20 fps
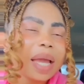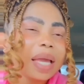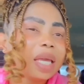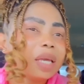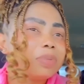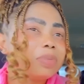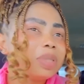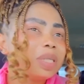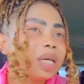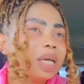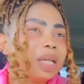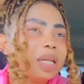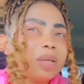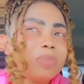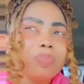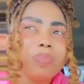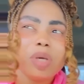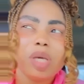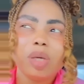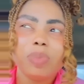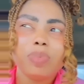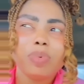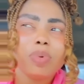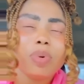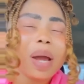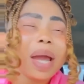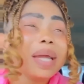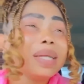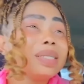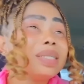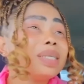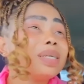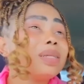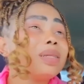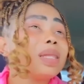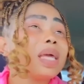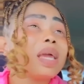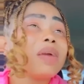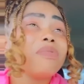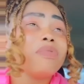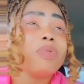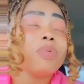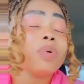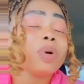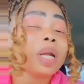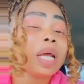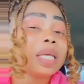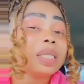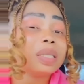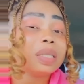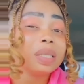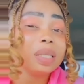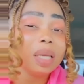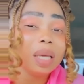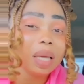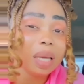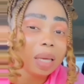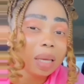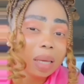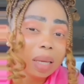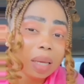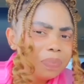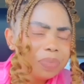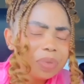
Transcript: I keep telling people, I tell everyone I see.